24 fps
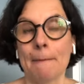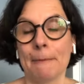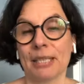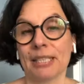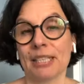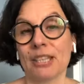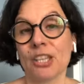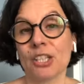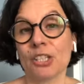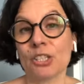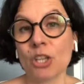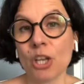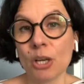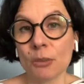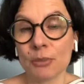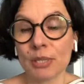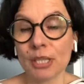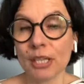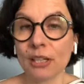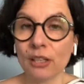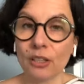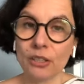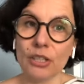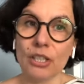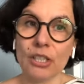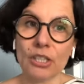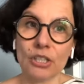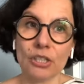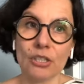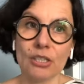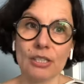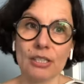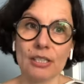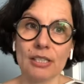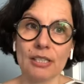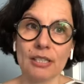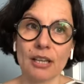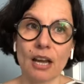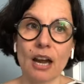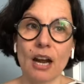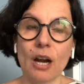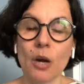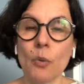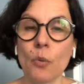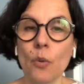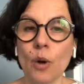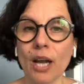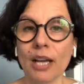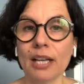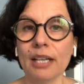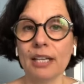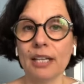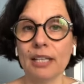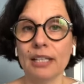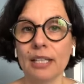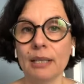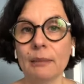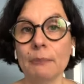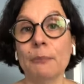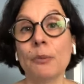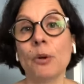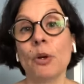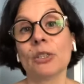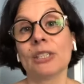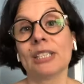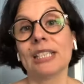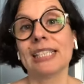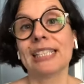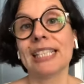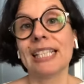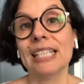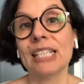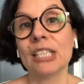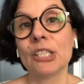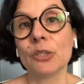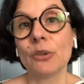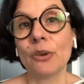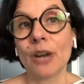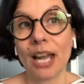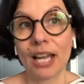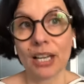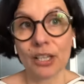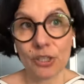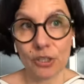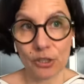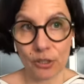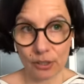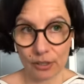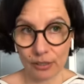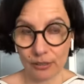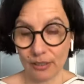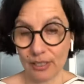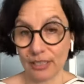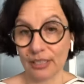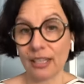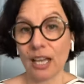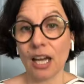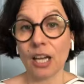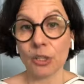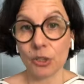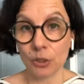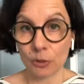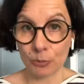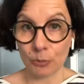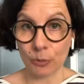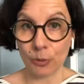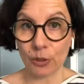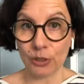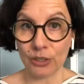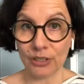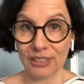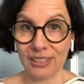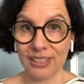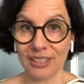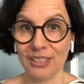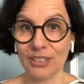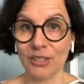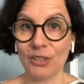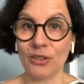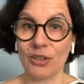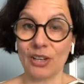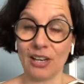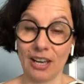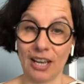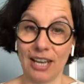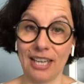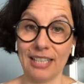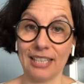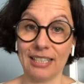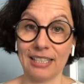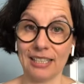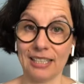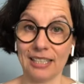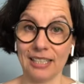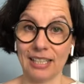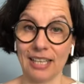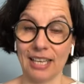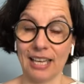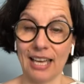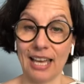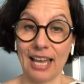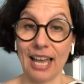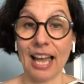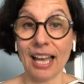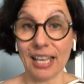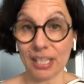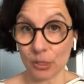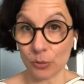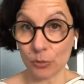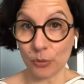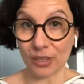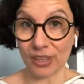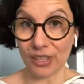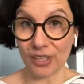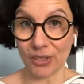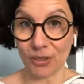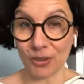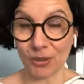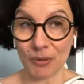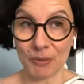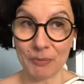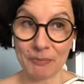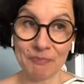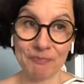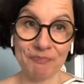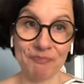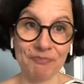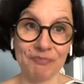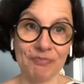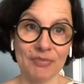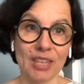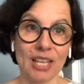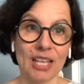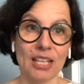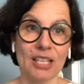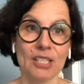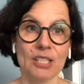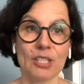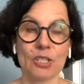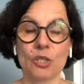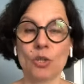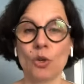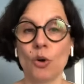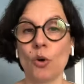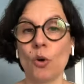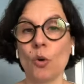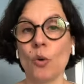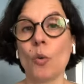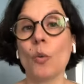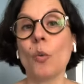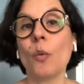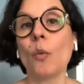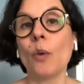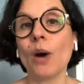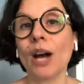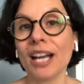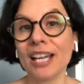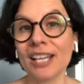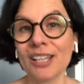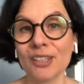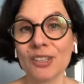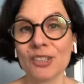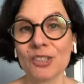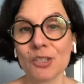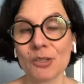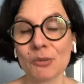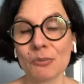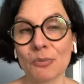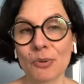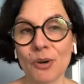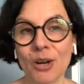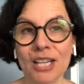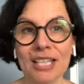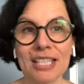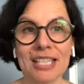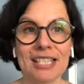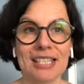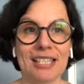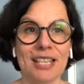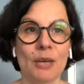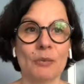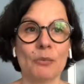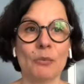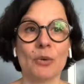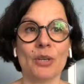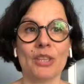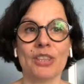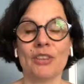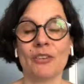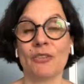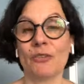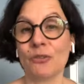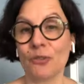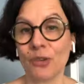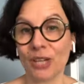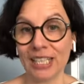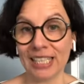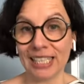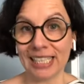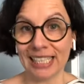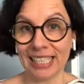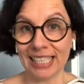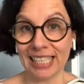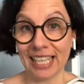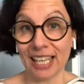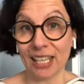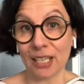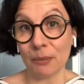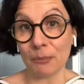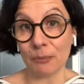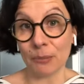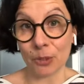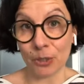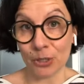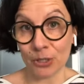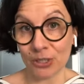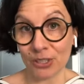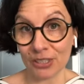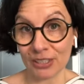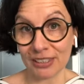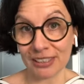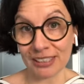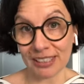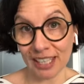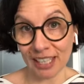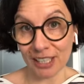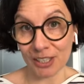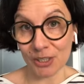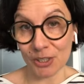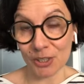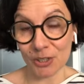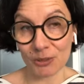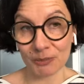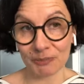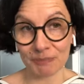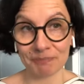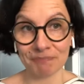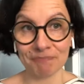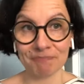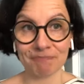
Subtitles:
But the terms and conditions are one important interaction, a touch point your client has with you. So why not surprise them with a friendly and personal touch?